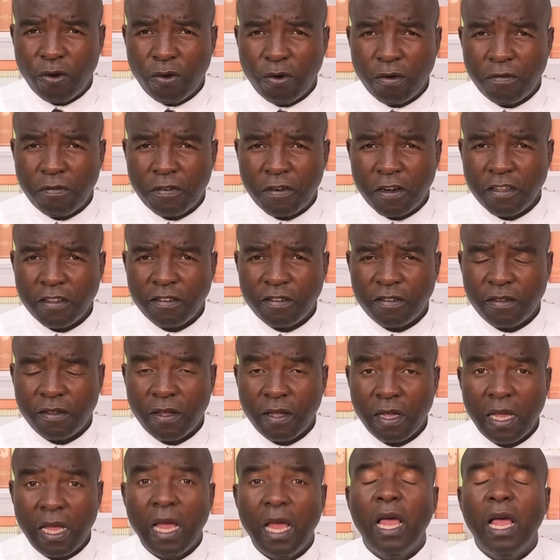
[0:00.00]
Conference.
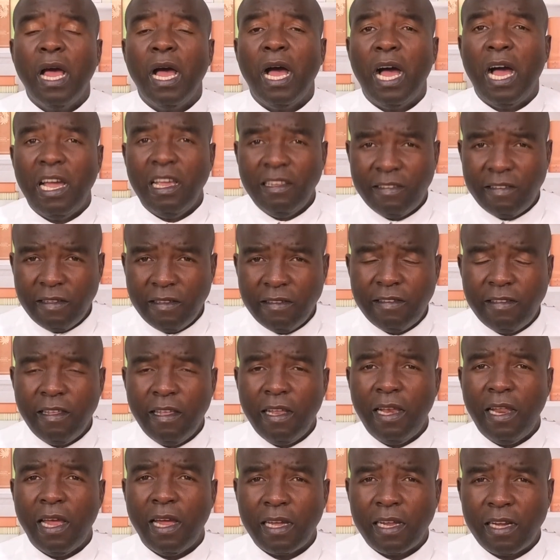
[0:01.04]
I
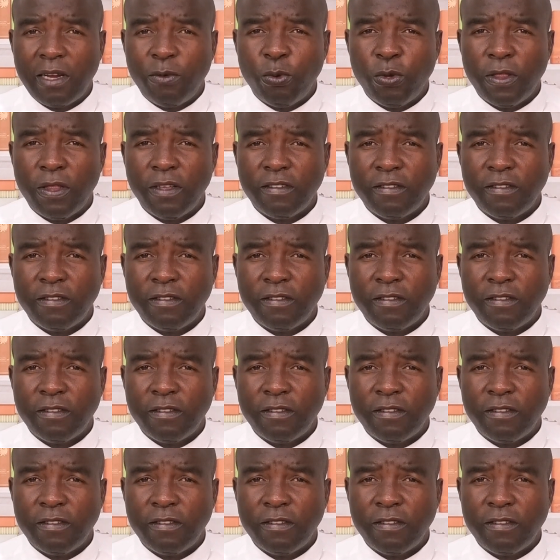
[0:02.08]
sincerely agree with the